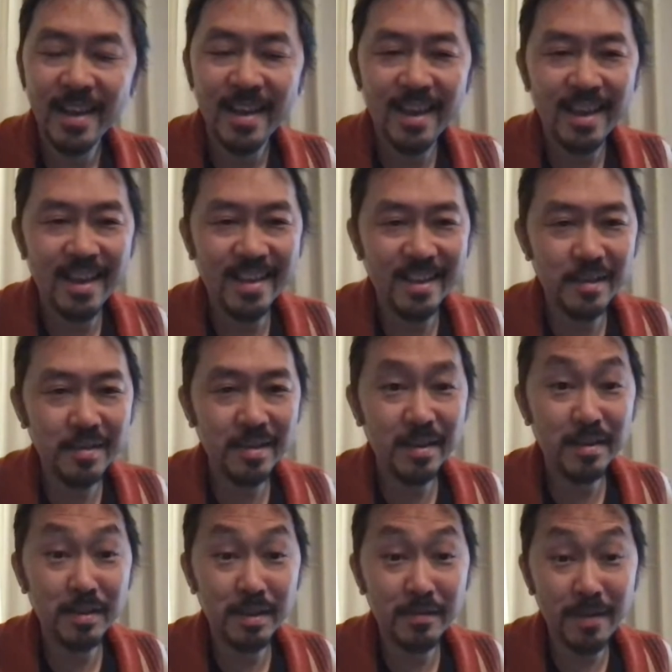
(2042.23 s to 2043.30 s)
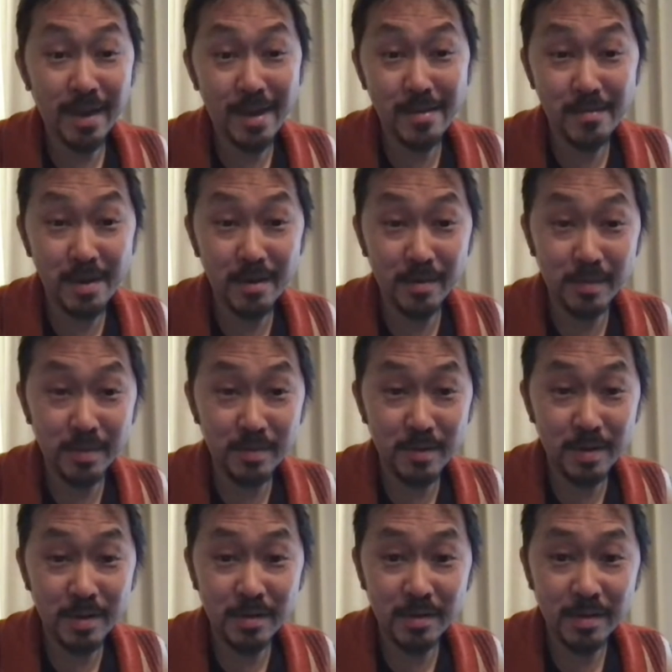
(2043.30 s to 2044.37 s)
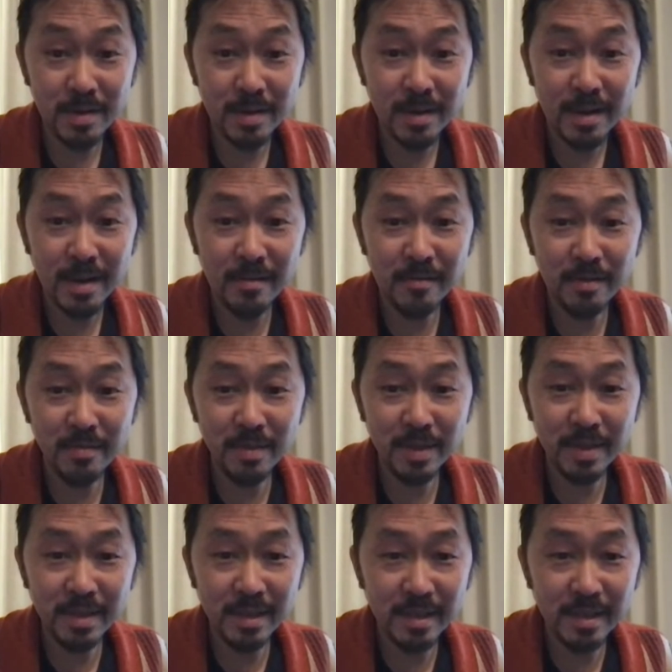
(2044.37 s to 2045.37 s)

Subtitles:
And he was like, dude, if I had Marilyn Monroe, I wouldn't sell